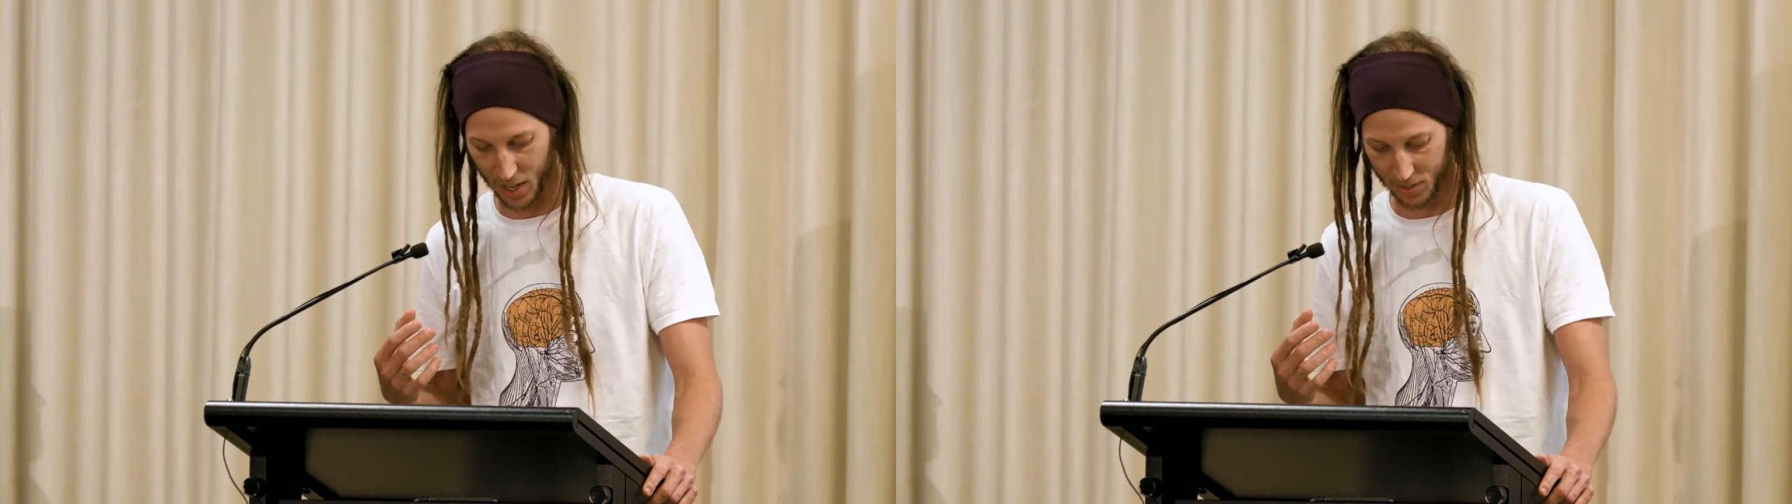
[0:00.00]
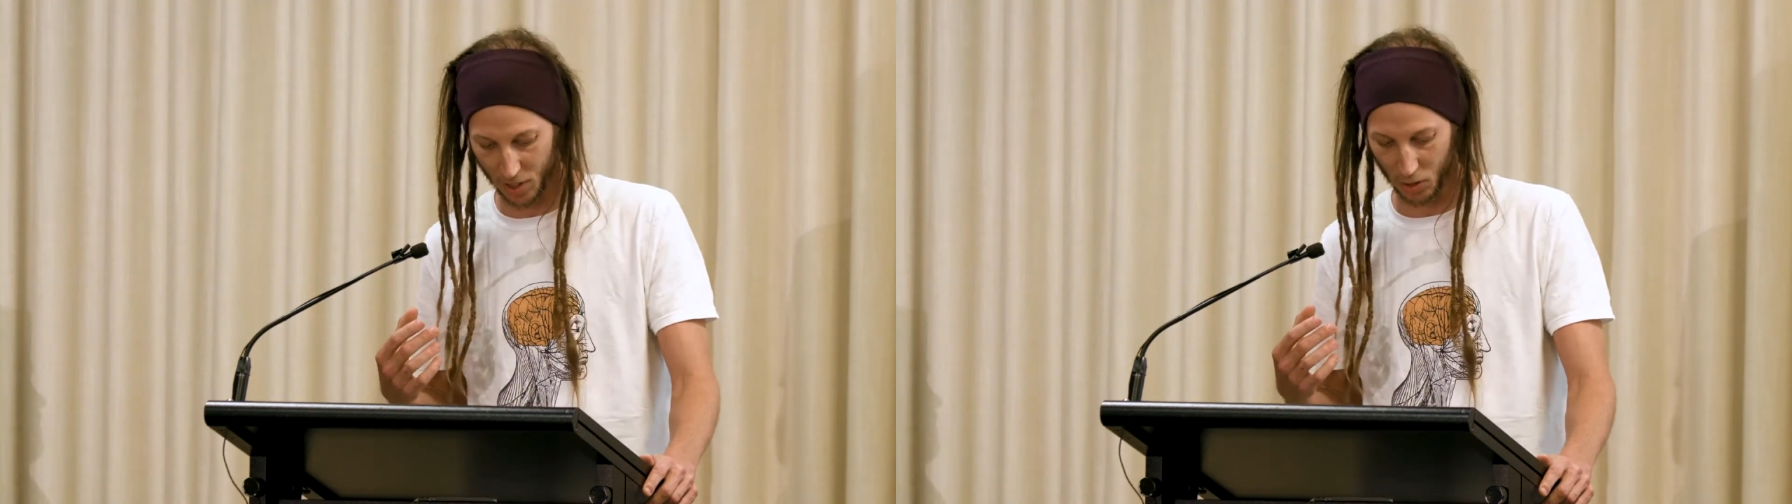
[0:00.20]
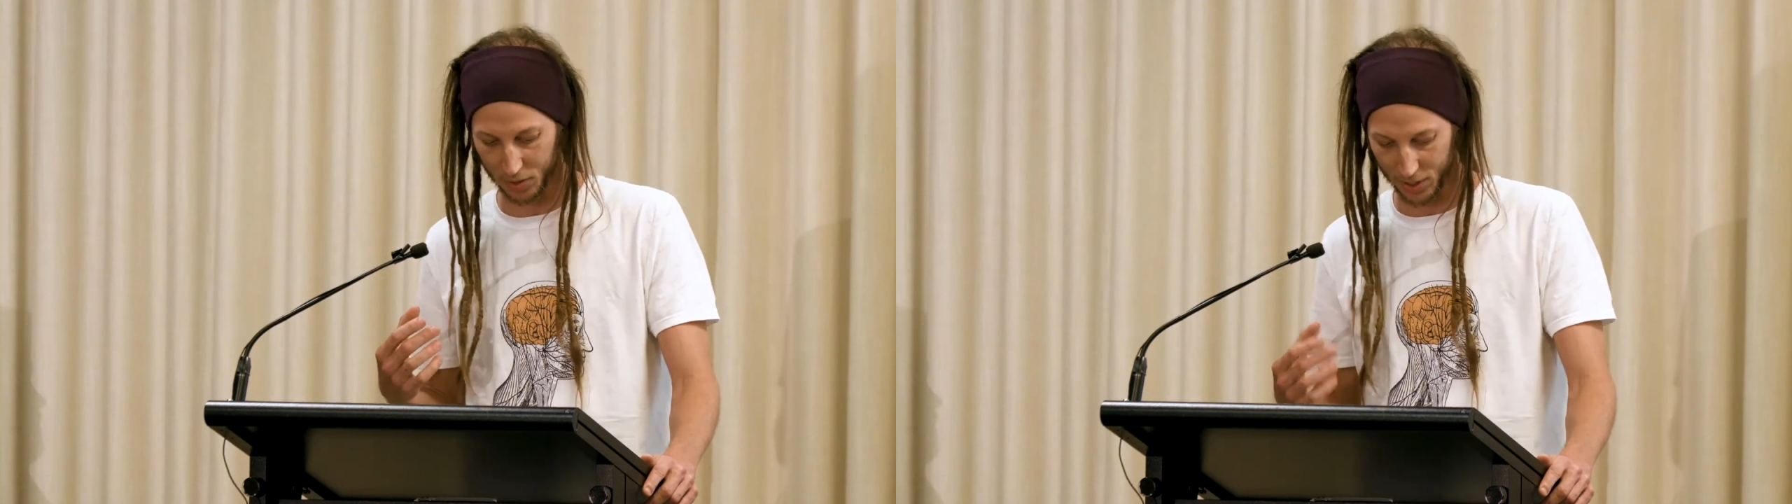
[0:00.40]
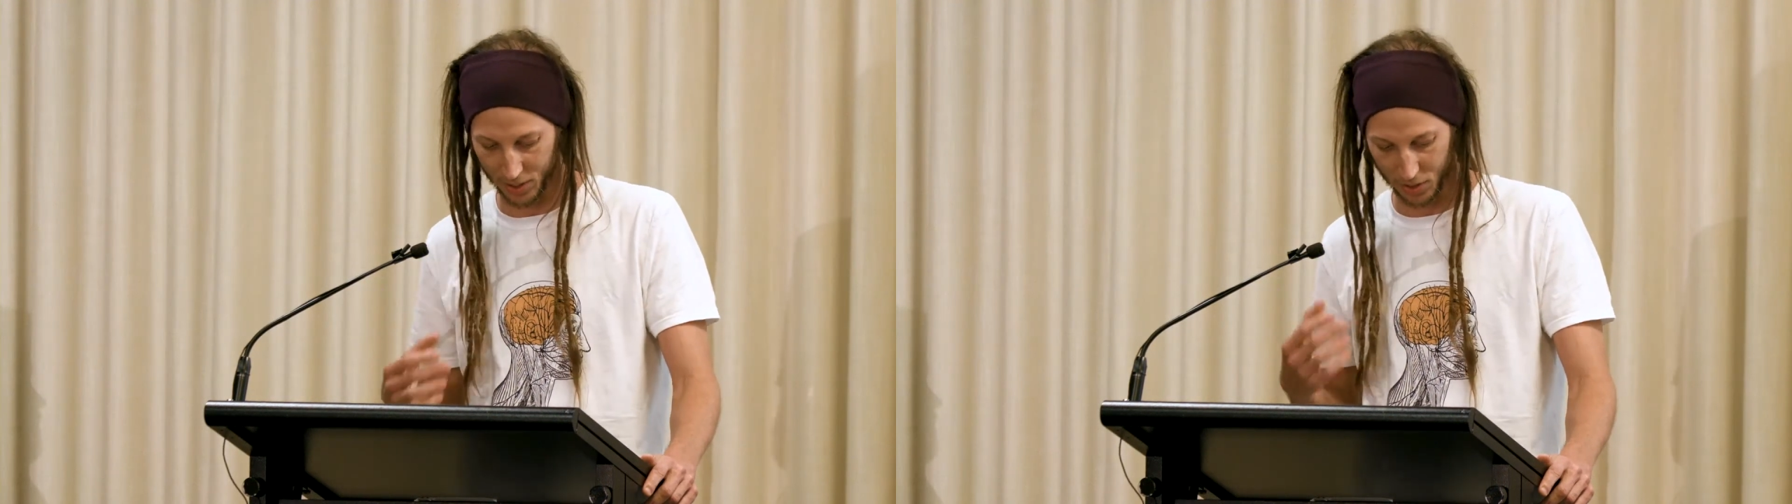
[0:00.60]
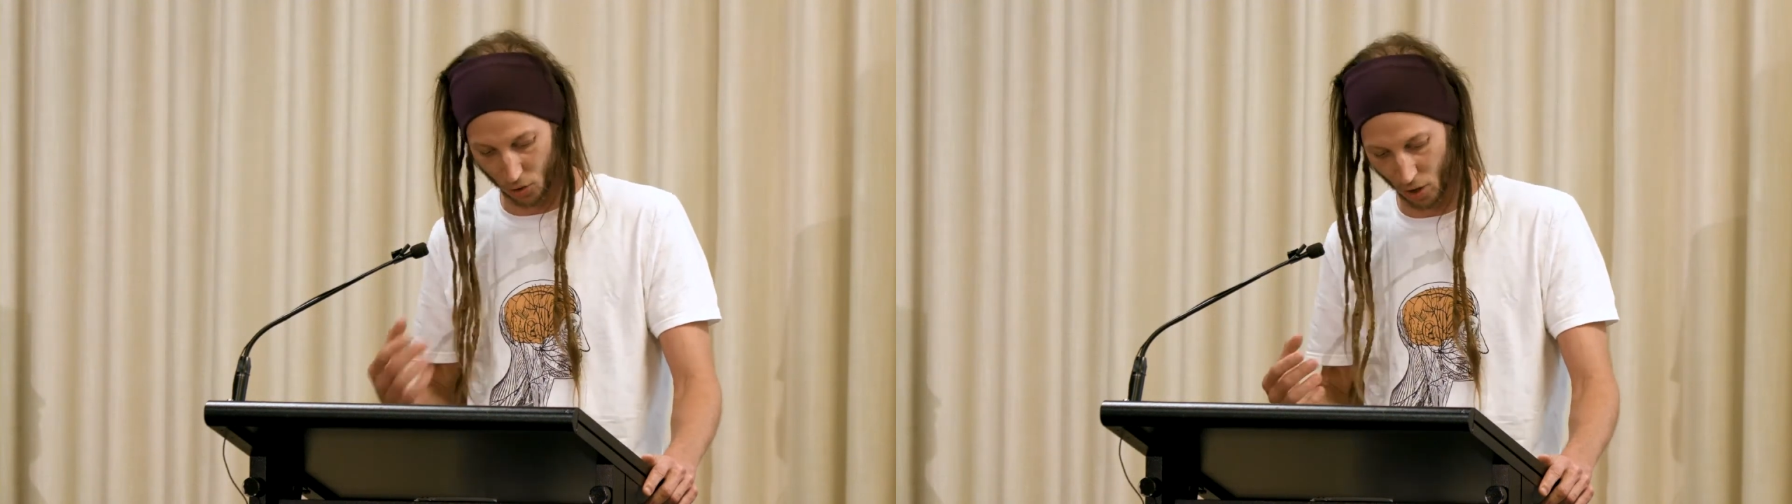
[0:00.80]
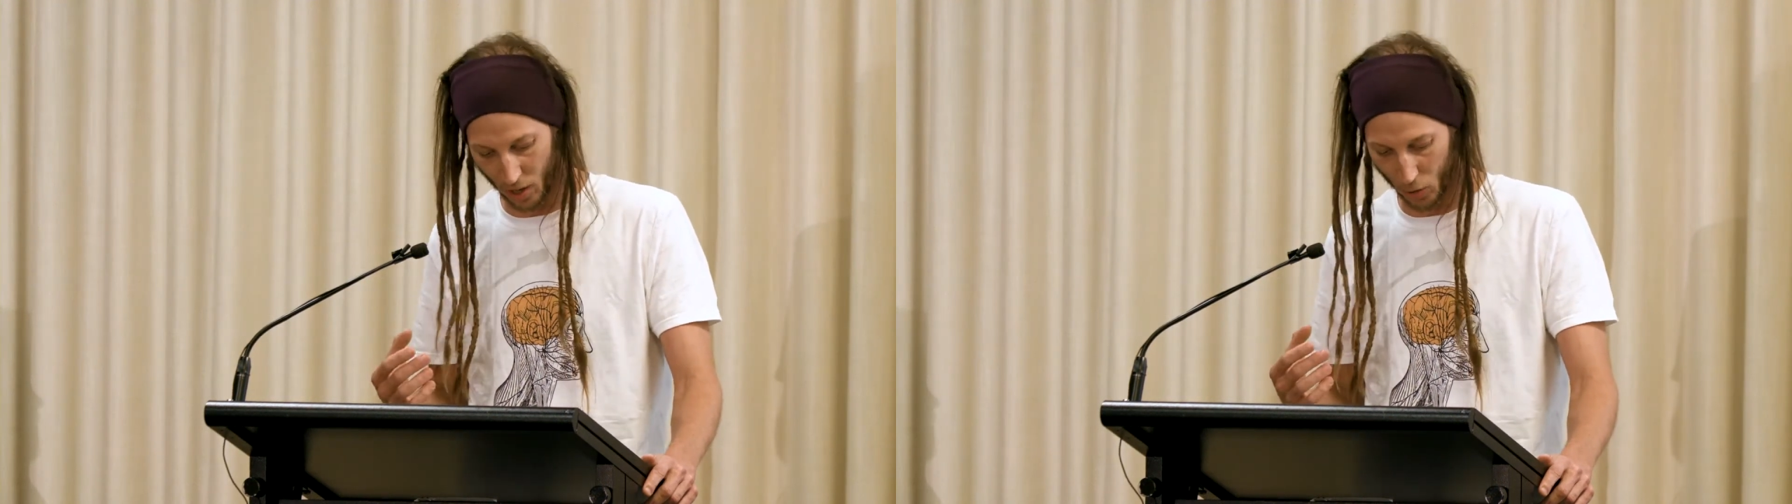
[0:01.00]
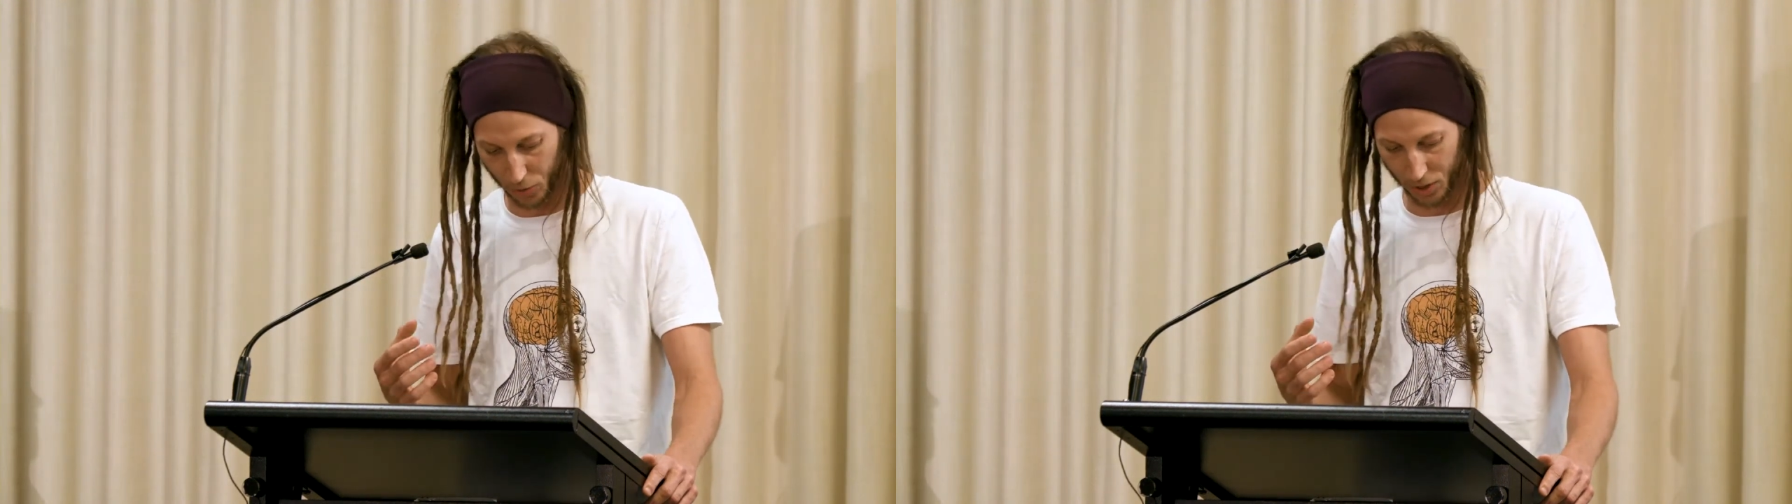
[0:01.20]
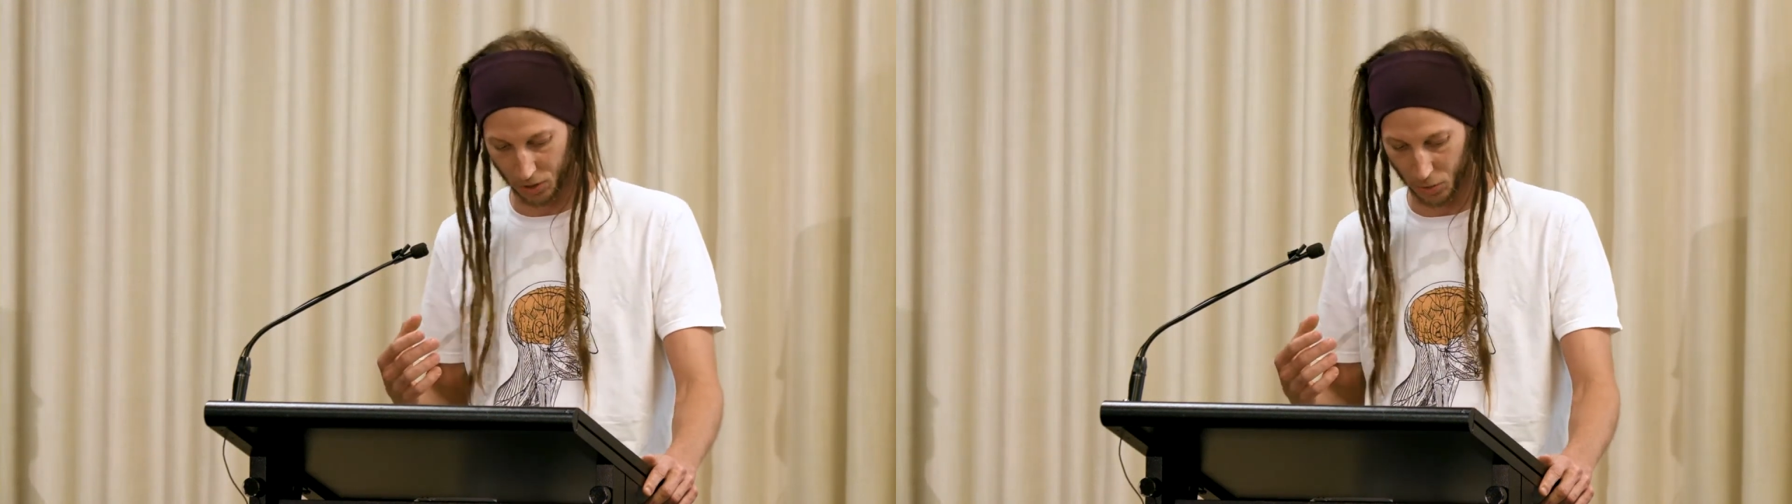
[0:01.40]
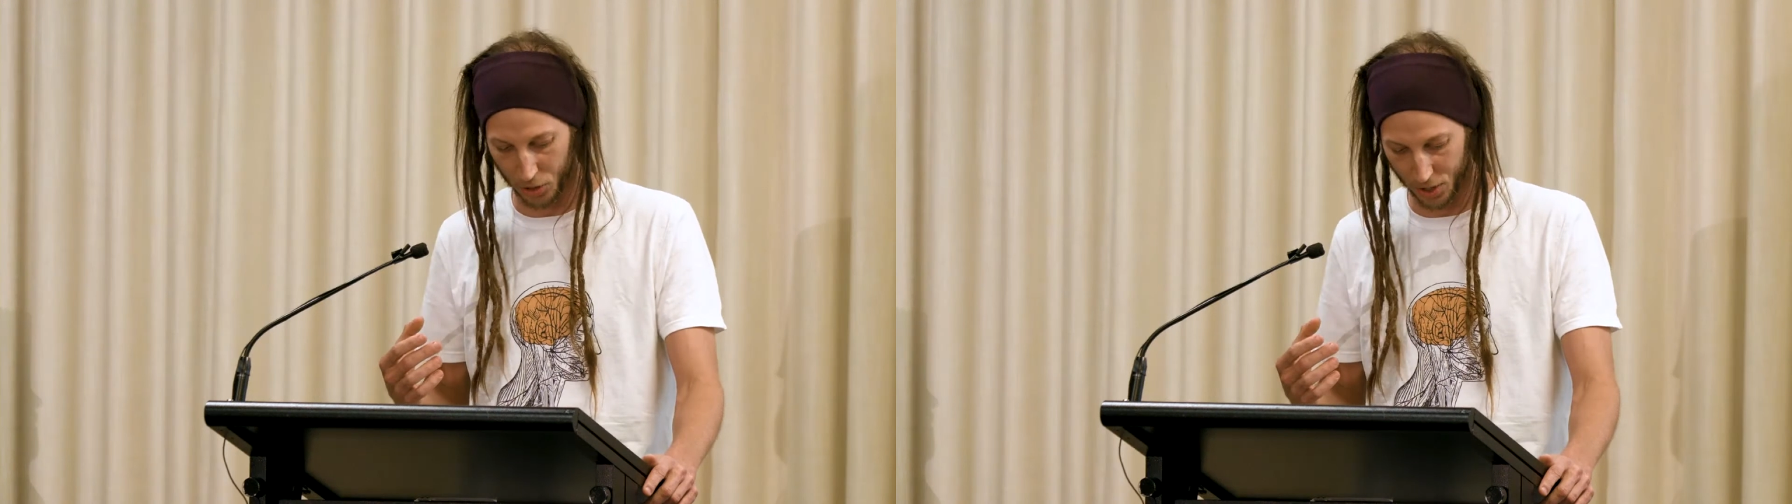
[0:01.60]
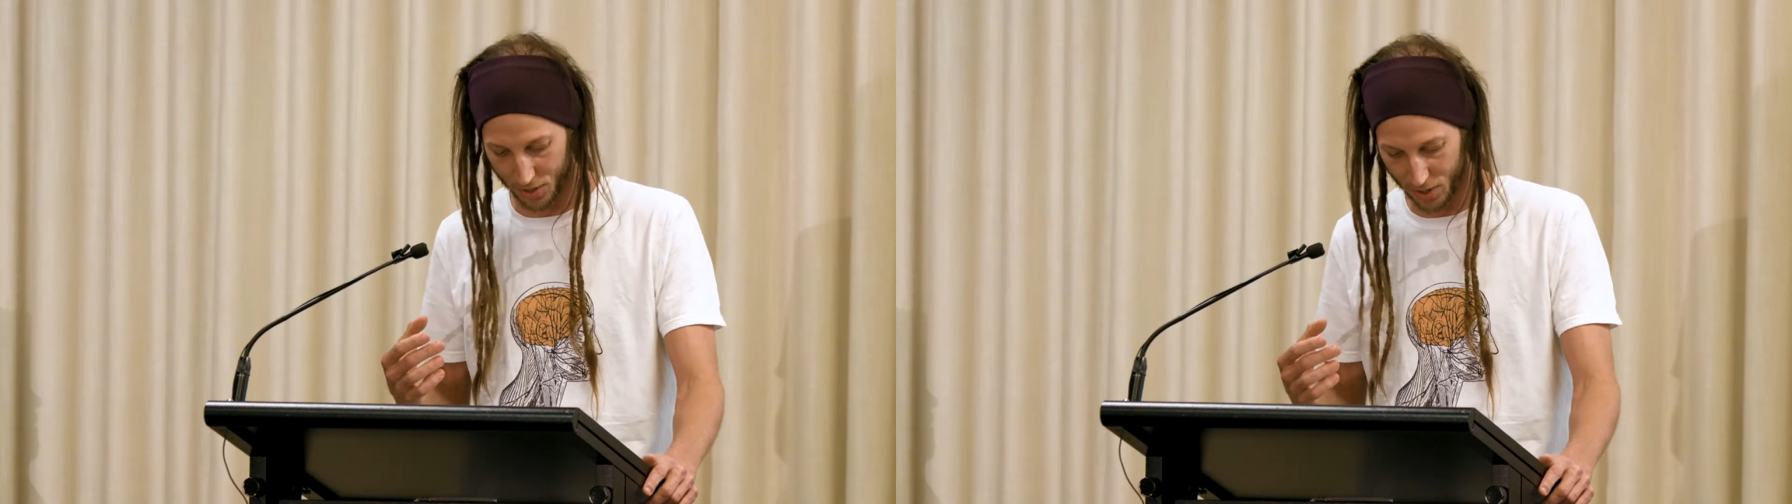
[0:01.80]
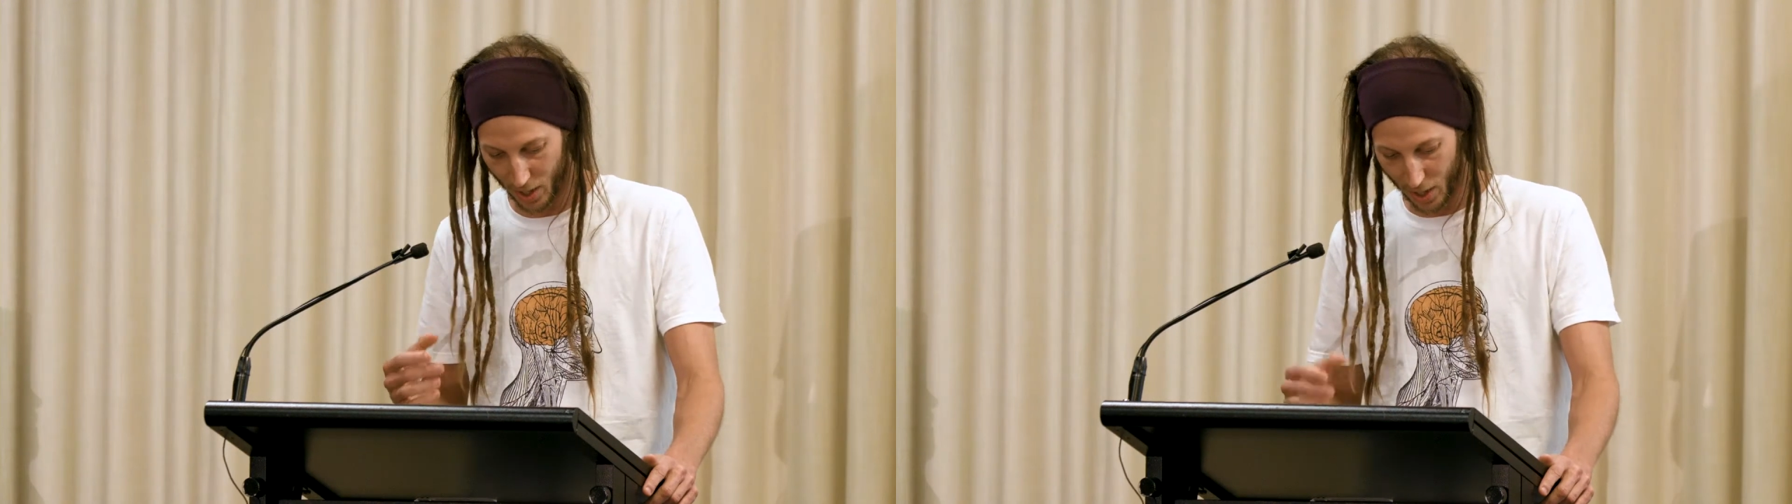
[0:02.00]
ourselves and draw our own conclusions.